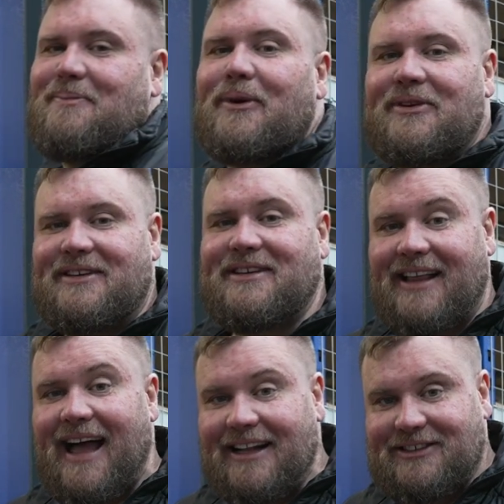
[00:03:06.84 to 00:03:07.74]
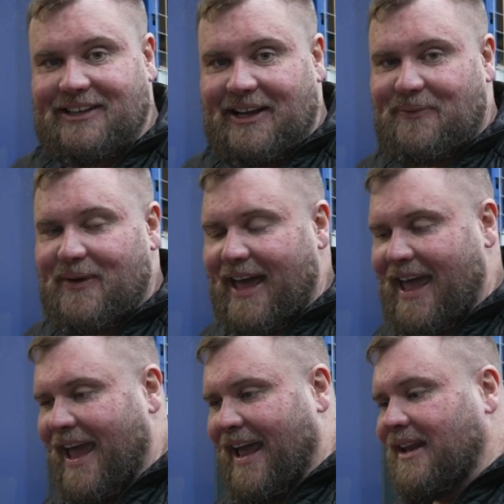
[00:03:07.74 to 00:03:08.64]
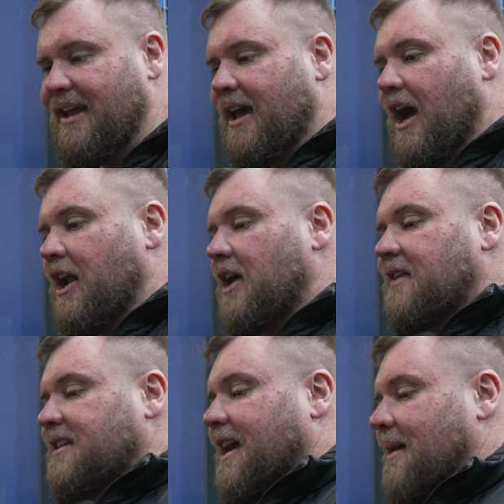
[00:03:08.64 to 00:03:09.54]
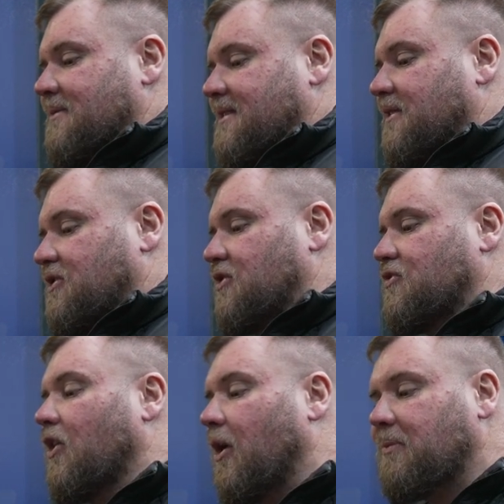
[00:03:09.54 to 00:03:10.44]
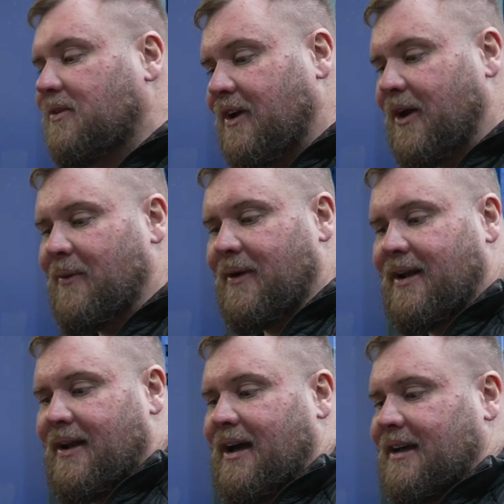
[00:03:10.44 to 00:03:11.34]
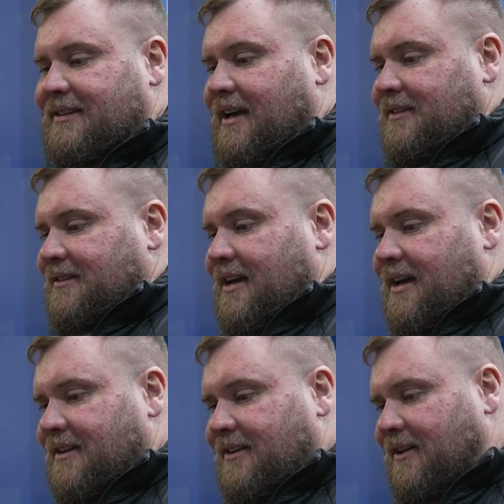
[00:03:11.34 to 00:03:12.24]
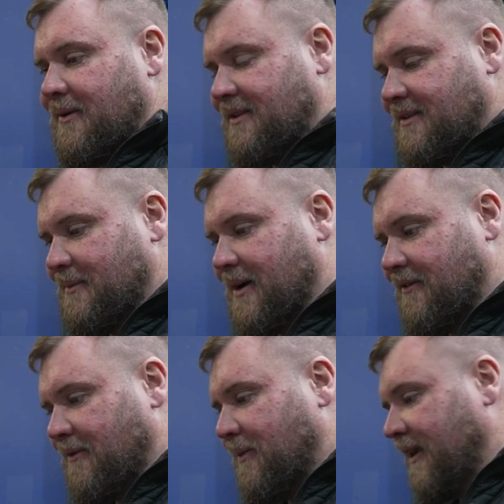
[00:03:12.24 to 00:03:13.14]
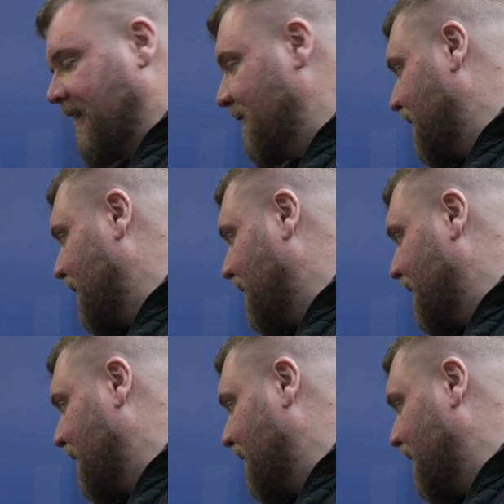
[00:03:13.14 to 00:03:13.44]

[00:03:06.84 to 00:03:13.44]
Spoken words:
the bushes will actually fit in, and other times they'll just drop through, and as Al said, you know, it's a matter of opinion